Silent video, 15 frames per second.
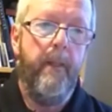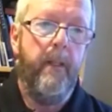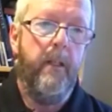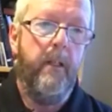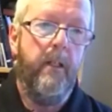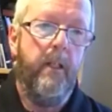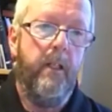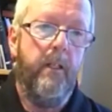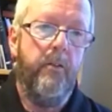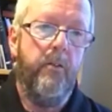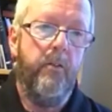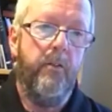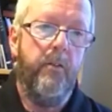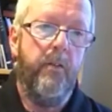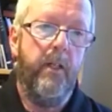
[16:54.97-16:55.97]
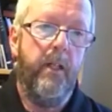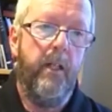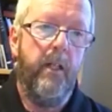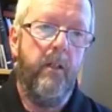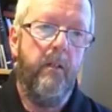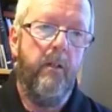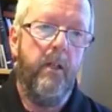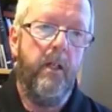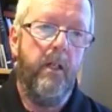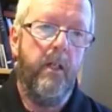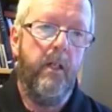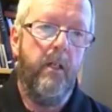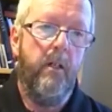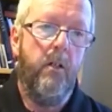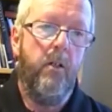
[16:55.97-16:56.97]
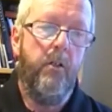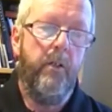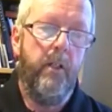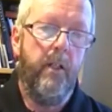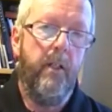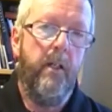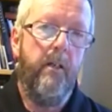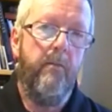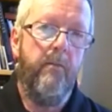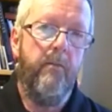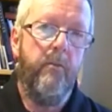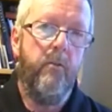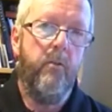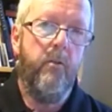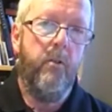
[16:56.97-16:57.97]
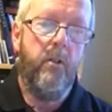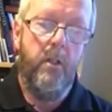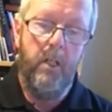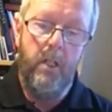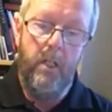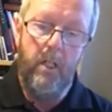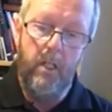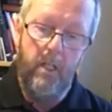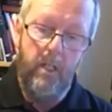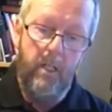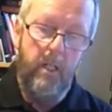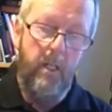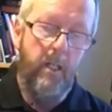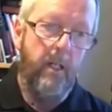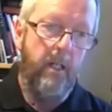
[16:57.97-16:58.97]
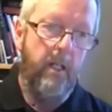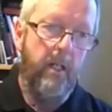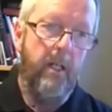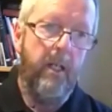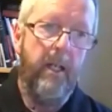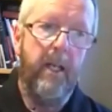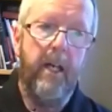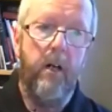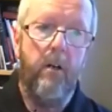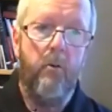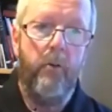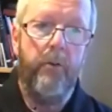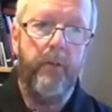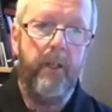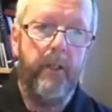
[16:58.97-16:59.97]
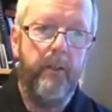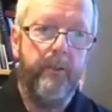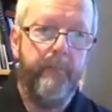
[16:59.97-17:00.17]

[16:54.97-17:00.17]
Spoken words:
And it should stay hot enough for an hour or so.